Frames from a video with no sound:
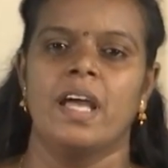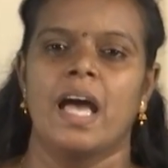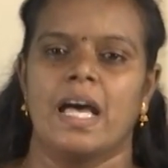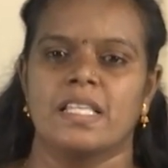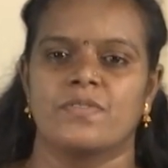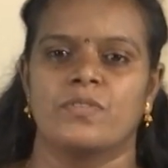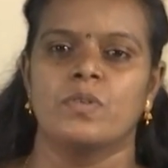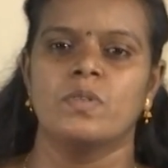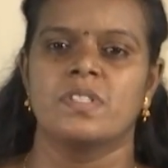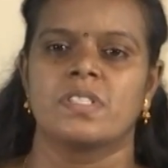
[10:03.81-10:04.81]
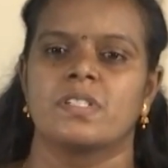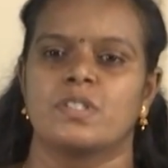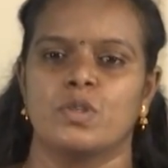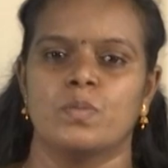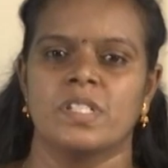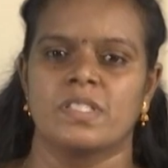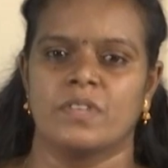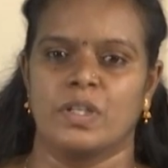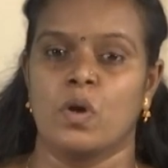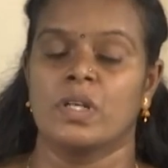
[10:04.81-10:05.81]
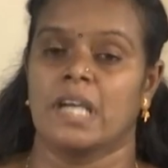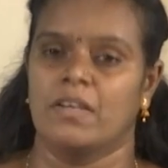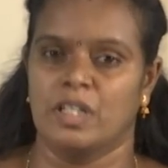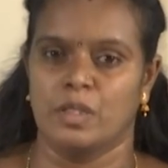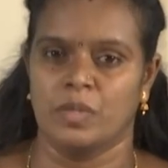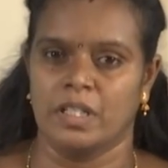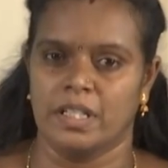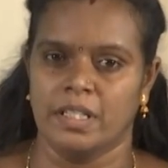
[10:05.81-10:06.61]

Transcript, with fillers: as fruits, tubers were not available